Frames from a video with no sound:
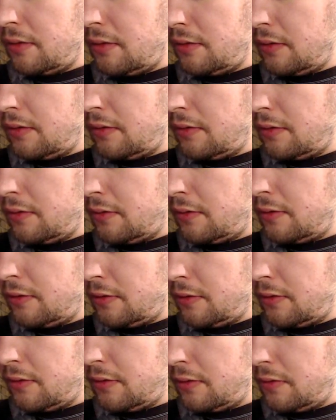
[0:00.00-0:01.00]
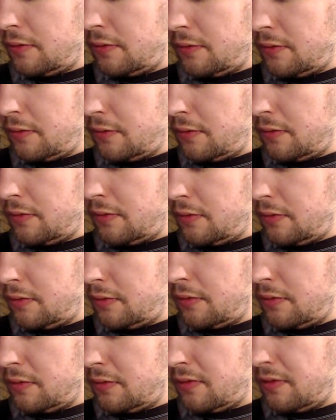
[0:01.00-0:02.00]

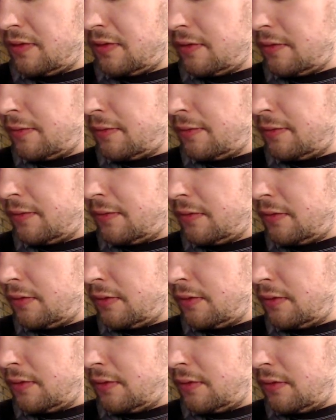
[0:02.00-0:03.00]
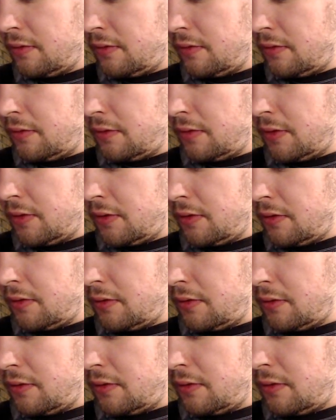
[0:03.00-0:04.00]

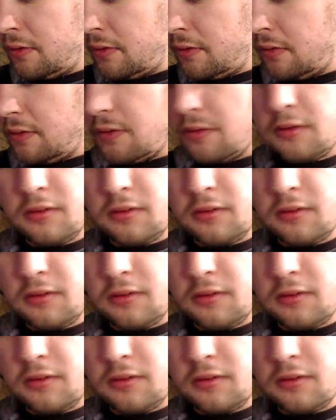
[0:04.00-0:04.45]
Nobody speaks.